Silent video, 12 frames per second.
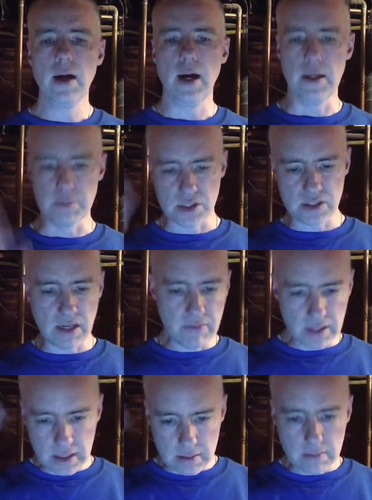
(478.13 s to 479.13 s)
I'm
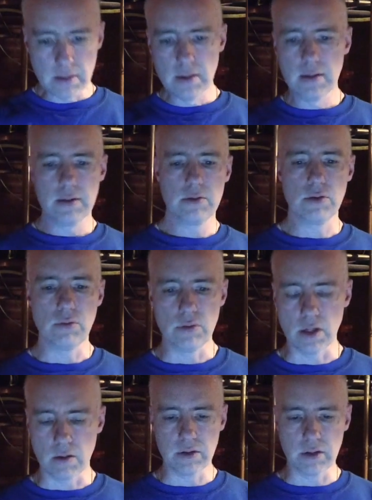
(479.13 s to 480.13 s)
saving it to
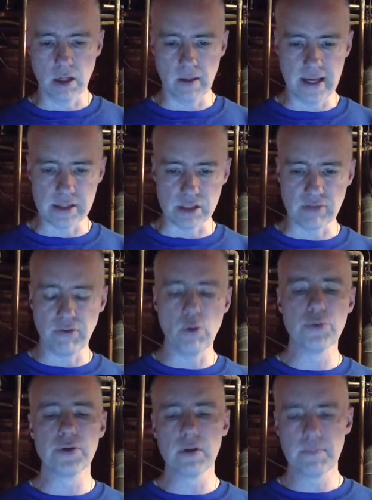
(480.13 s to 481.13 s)
the classes
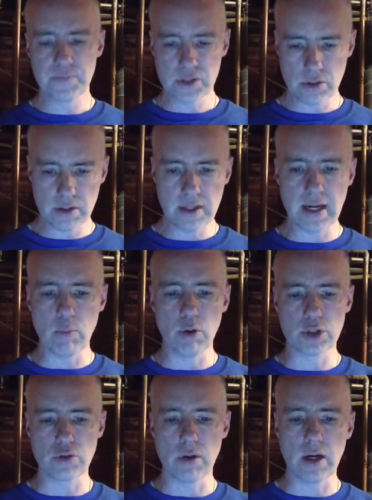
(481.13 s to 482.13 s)
folder, to the
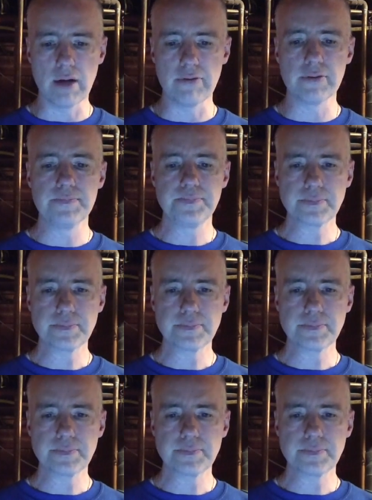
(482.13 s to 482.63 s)
network drive.